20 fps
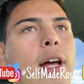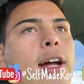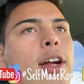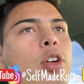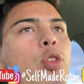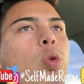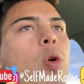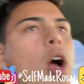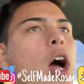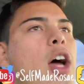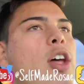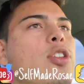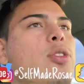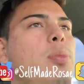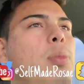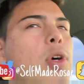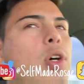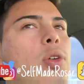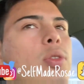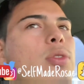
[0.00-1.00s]

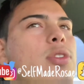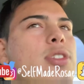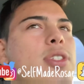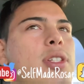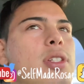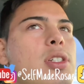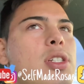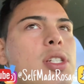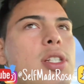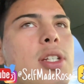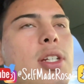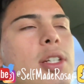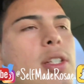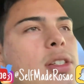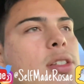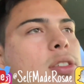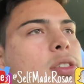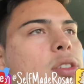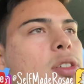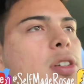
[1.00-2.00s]
crossbones and shit, you
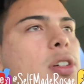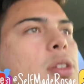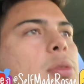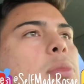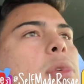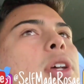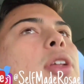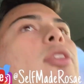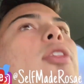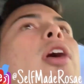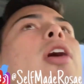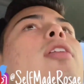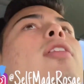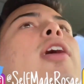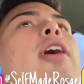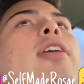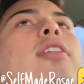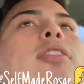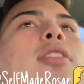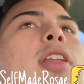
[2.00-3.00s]
know what I mean? Not
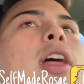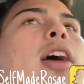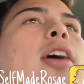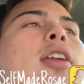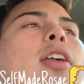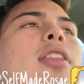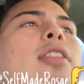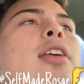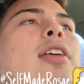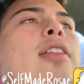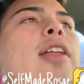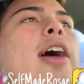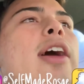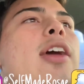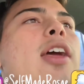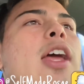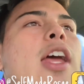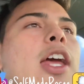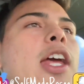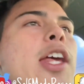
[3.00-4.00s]
like anything like
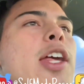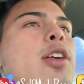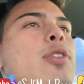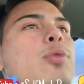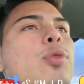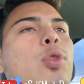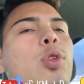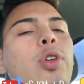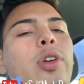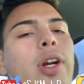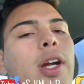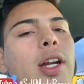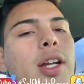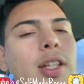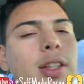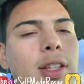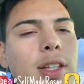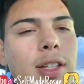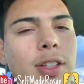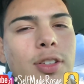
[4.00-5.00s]
evil or
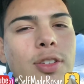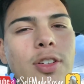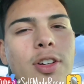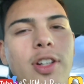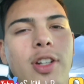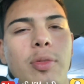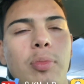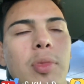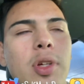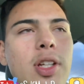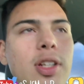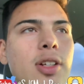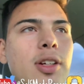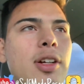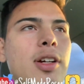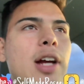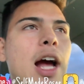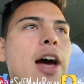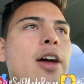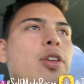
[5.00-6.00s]
anything, you know what I mean?
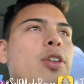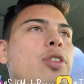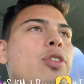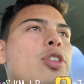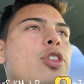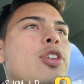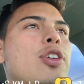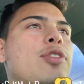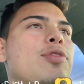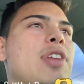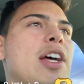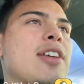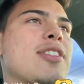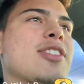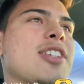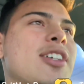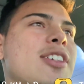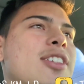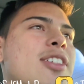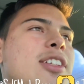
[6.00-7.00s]
I don't know if that
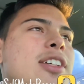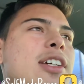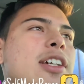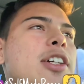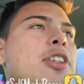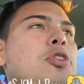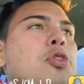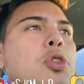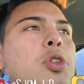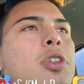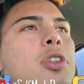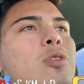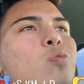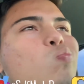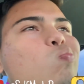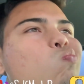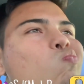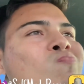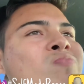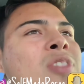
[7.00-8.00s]
sounded evil,
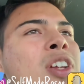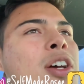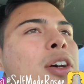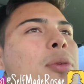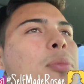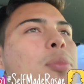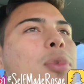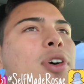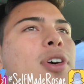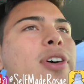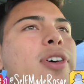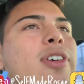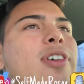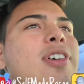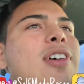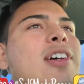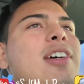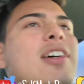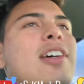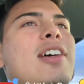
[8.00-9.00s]
but
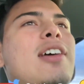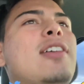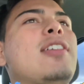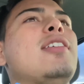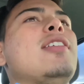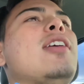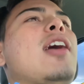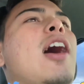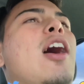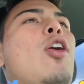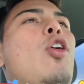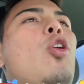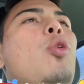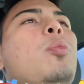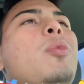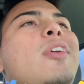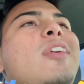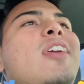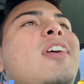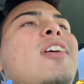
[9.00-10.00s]
I hope
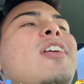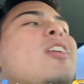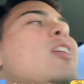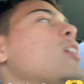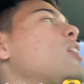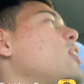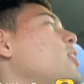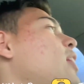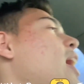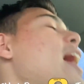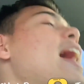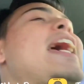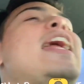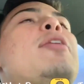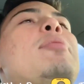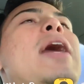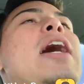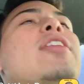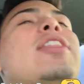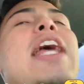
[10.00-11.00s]
it didn't, because I ain't
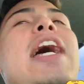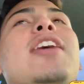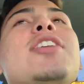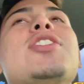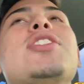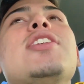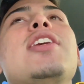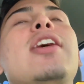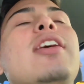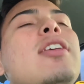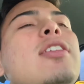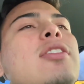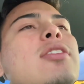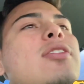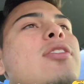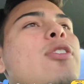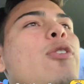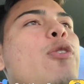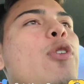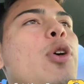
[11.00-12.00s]
about that shit,
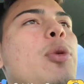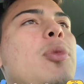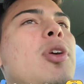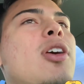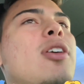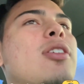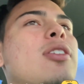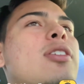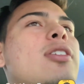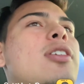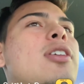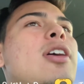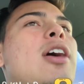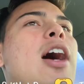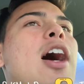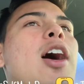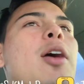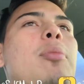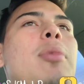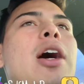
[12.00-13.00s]
you feel me?
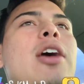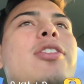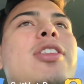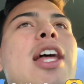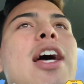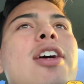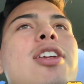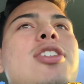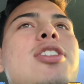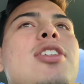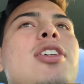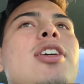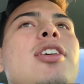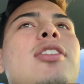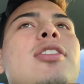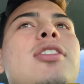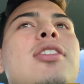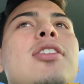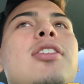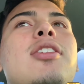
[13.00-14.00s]
I ain't about that shit
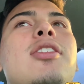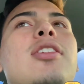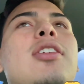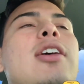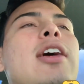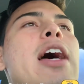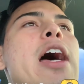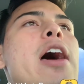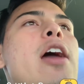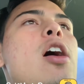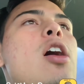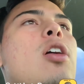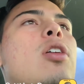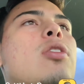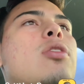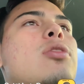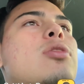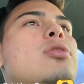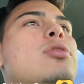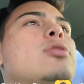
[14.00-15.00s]
at all.
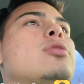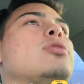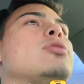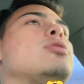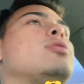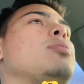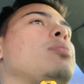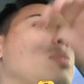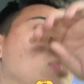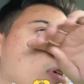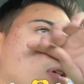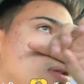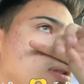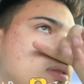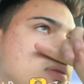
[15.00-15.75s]
But